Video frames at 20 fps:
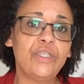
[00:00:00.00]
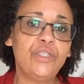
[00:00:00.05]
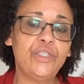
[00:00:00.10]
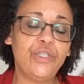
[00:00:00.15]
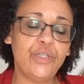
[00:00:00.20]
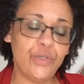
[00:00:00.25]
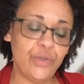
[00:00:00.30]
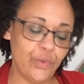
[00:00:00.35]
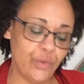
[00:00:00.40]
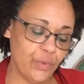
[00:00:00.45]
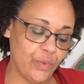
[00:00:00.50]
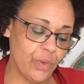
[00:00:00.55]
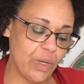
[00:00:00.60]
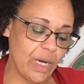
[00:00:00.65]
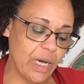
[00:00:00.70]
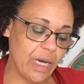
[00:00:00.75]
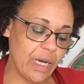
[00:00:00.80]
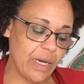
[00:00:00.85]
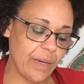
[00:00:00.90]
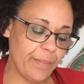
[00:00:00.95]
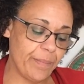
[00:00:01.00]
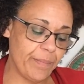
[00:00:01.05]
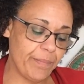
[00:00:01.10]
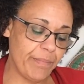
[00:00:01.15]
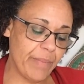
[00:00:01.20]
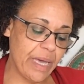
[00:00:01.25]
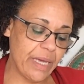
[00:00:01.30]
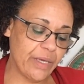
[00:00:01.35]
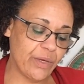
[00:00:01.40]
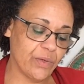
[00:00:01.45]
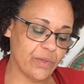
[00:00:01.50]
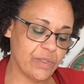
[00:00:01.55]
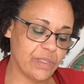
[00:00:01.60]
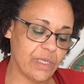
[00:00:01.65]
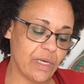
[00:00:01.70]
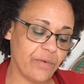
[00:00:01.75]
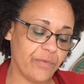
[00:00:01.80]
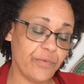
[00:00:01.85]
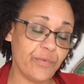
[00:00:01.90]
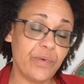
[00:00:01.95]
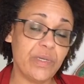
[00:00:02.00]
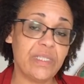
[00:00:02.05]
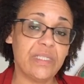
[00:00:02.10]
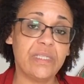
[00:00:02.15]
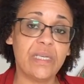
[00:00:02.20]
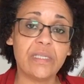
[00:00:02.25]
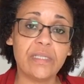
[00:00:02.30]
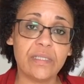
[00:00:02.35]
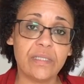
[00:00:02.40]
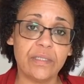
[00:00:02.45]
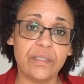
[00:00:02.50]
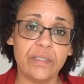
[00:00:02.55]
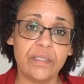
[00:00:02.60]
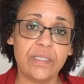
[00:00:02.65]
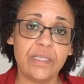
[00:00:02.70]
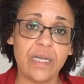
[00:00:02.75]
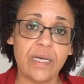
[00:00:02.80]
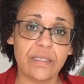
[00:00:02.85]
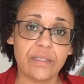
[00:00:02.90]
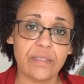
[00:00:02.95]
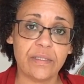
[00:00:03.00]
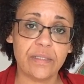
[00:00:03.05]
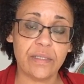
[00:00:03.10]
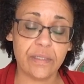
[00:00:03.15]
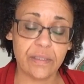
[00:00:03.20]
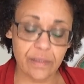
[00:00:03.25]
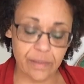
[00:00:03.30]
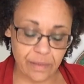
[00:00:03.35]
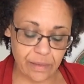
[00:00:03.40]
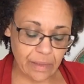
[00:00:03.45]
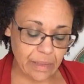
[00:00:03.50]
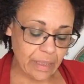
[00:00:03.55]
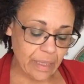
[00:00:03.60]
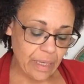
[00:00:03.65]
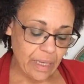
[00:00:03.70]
to make yourself resistant to narcissists.